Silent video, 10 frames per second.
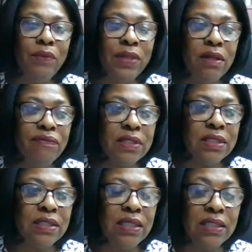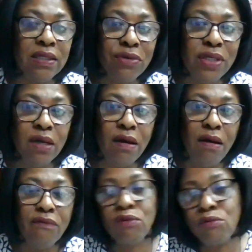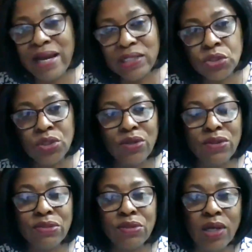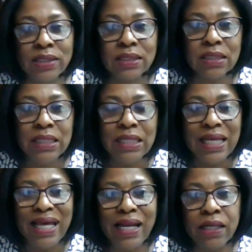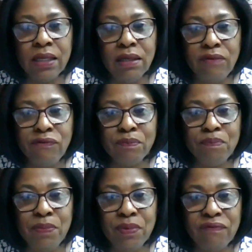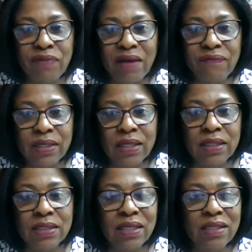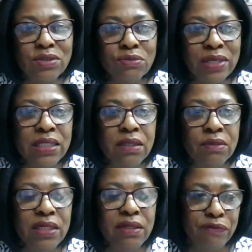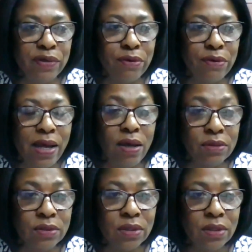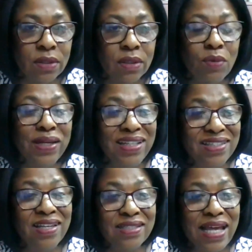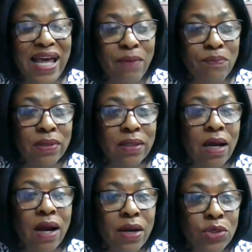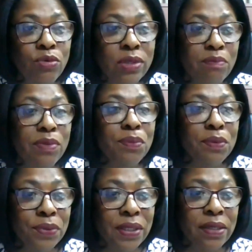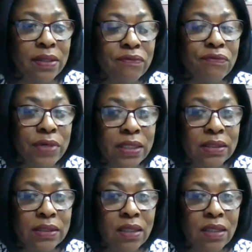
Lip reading: I would love to see a degree of rational thought. And I'd love for people of African descent to really, really figure out when it does happen, are you going to be prepared for it?